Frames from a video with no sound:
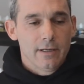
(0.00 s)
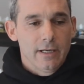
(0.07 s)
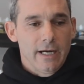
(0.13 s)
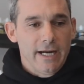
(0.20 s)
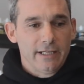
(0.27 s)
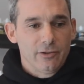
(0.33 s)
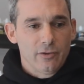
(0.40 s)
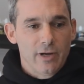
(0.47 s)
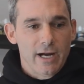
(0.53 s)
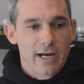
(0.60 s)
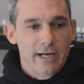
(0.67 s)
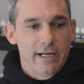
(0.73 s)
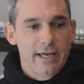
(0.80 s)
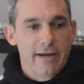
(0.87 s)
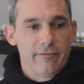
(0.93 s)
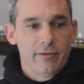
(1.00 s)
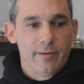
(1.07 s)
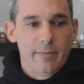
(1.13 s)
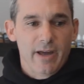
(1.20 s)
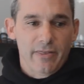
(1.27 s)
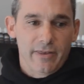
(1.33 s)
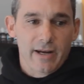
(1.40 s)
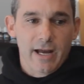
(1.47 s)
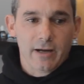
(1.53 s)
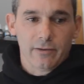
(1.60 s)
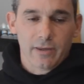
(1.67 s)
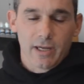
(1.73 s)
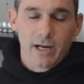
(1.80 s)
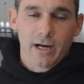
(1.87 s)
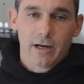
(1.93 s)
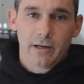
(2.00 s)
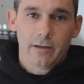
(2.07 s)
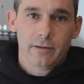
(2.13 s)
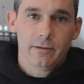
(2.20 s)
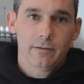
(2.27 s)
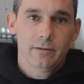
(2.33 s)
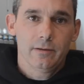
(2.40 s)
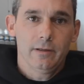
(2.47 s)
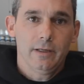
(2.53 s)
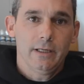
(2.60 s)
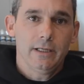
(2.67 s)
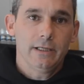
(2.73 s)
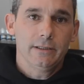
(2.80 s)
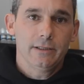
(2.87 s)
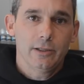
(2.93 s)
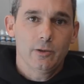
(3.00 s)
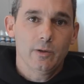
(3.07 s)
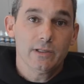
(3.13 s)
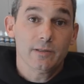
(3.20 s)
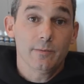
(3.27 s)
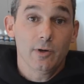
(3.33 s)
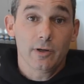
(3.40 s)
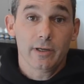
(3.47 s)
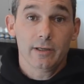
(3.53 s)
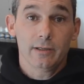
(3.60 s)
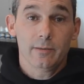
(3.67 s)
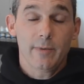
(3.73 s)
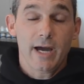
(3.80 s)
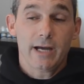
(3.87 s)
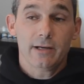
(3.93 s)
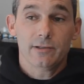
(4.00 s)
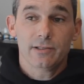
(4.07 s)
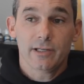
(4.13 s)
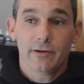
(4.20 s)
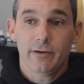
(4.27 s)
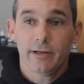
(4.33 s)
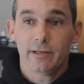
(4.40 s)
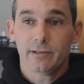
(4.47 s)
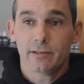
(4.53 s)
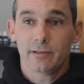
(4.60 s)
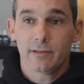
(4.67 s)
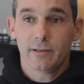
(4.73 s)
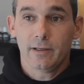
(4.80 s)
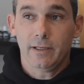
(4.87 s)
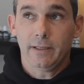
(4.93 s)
I tried every method out there to quit smoking tobacco cigarettes.